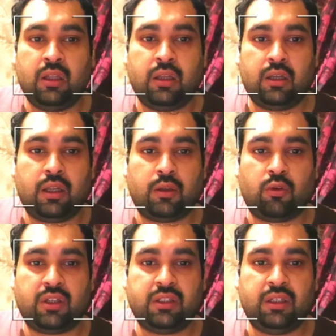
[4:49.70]
Like you can
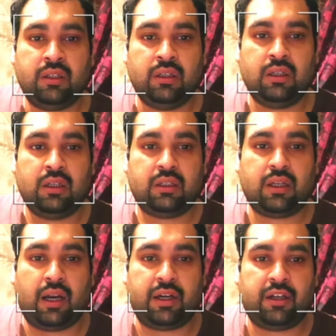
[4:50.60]
see
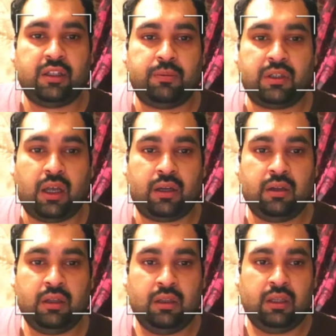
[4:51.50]
that it is being done.
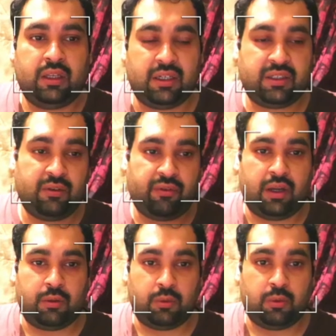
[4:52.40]
Let's say if I
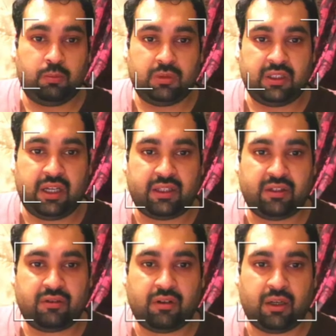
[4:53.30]
select this
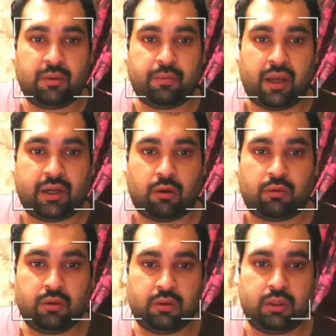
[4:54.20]
run in background,
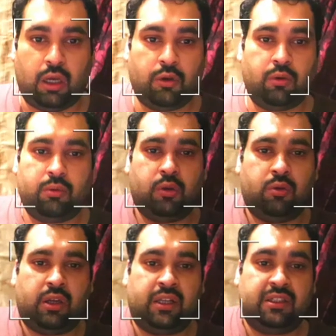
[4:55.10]
now you
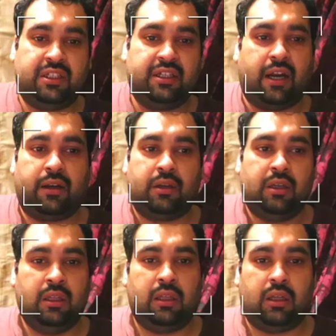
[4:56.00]
can see that
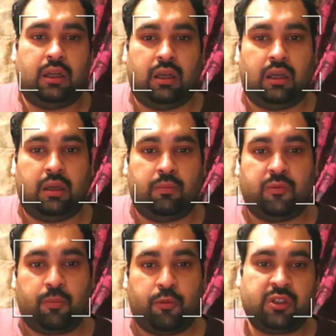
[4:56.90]
the
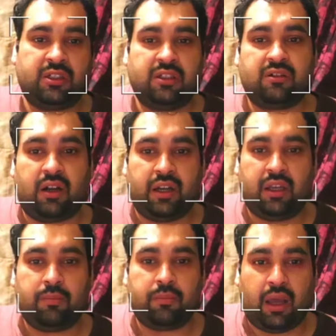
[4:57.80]
process is running
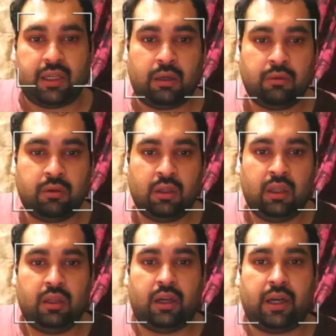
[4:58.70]
in background.
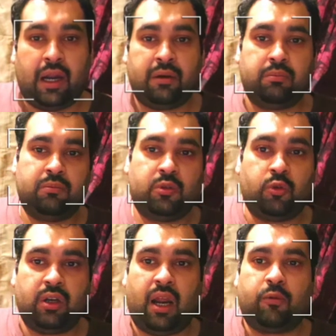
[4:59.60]
and I don't
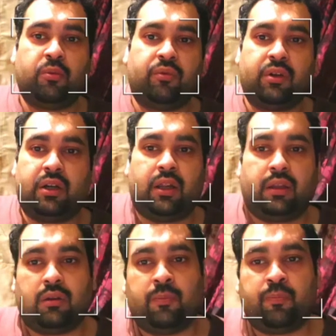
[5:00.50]
have to be worried like
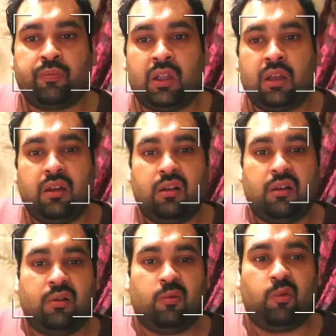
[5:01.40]

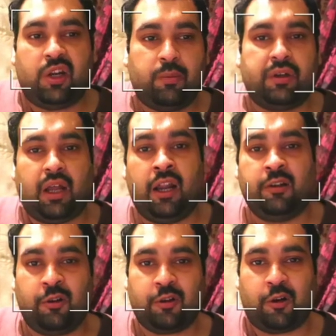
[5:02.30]
will it be done
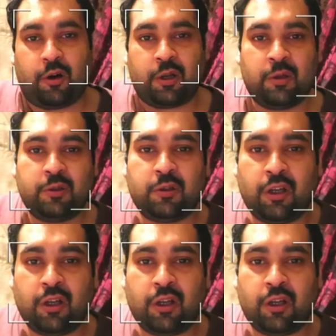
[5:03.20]
or not. So now